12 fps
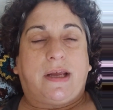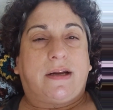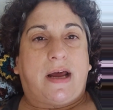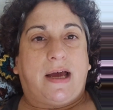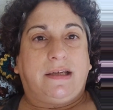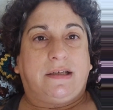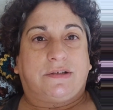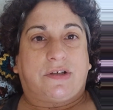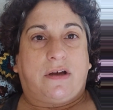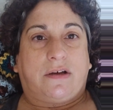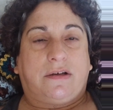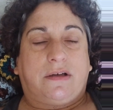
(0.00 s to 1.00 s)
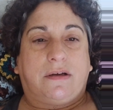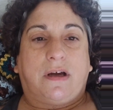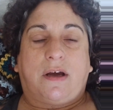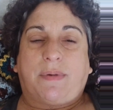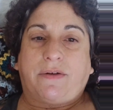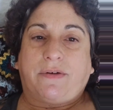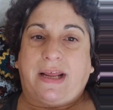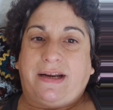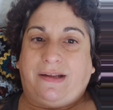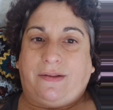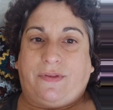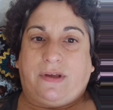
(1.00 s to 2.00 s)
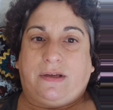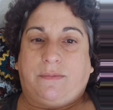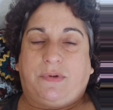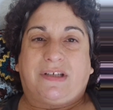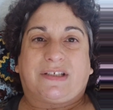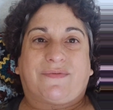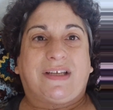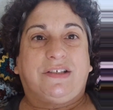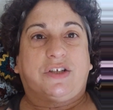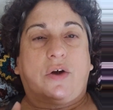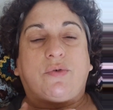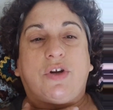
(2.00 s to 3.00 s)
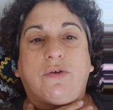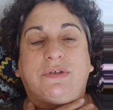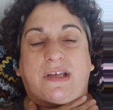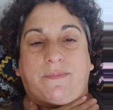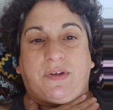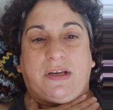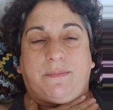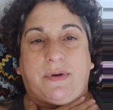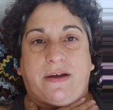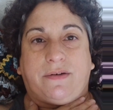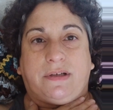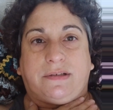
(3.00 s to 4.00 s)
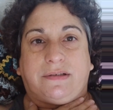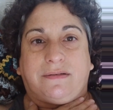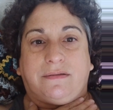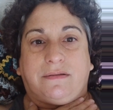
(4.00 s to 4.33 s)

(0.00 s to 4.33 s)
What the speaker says: And I can talk about anything, because if I don't know something about it,